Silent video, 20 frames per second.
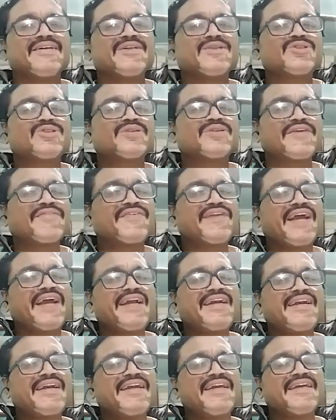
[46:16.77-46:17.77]
So
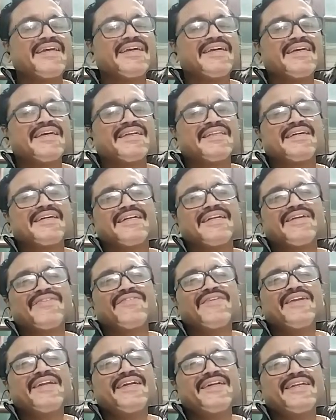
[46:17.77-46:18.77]
definitely, the
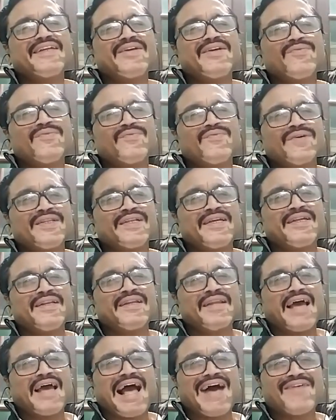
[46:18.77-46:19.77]
divinity
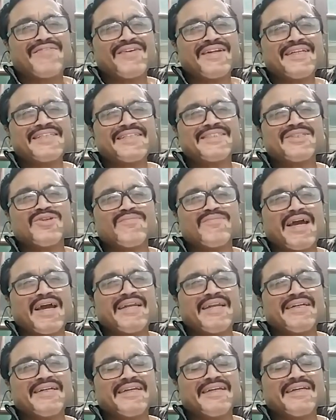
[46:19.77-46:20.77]
within average
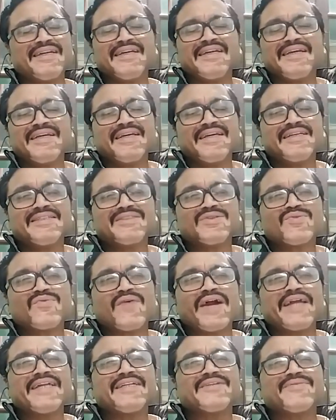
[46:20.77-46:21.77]
humanity is
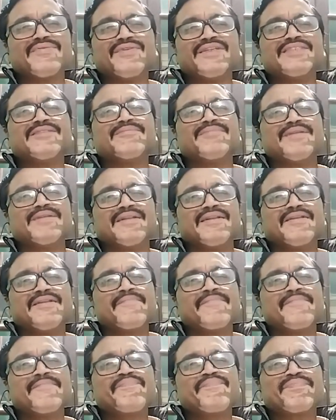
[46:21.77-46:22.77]
quite visible.
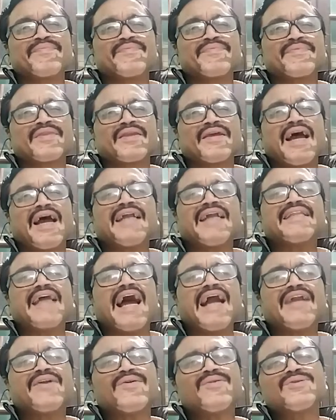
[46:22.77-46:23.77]
And
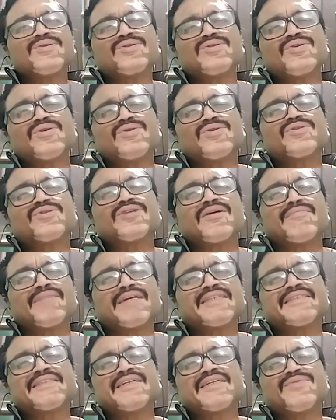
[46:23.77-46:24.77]
that also, to some
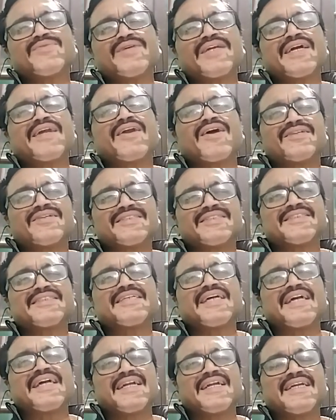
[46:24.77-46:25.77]
extent, we can
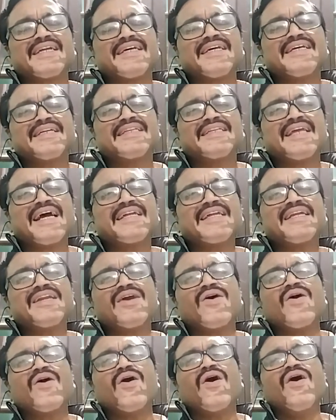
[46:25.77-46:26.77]
understand that in
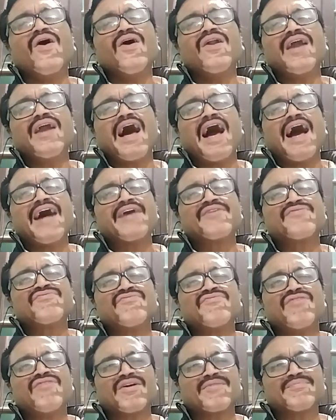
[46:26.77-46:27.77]
all higher
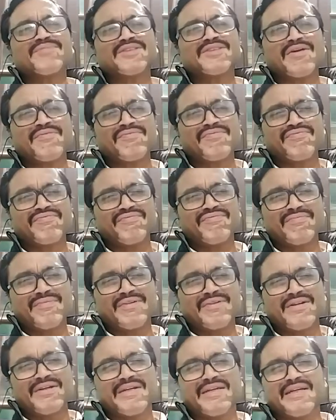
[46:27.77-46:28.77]
forms of
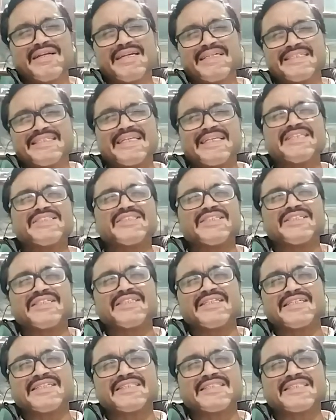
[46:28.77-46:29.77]
literature
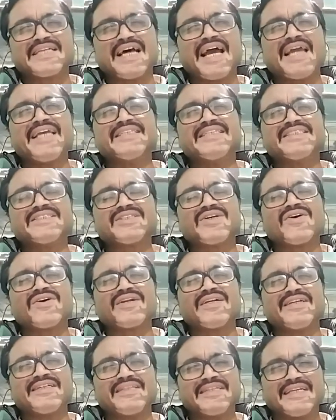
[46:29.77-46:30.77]
or science, or
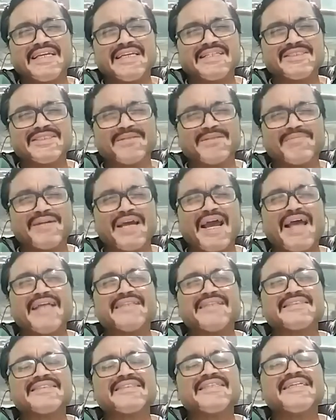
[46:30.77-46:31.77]
in case of
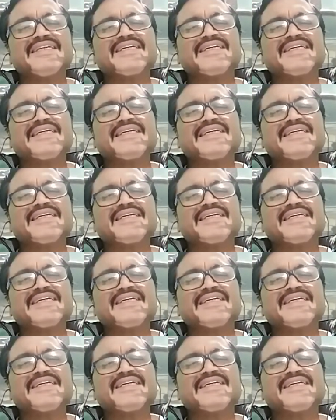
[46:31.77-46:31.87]
dance,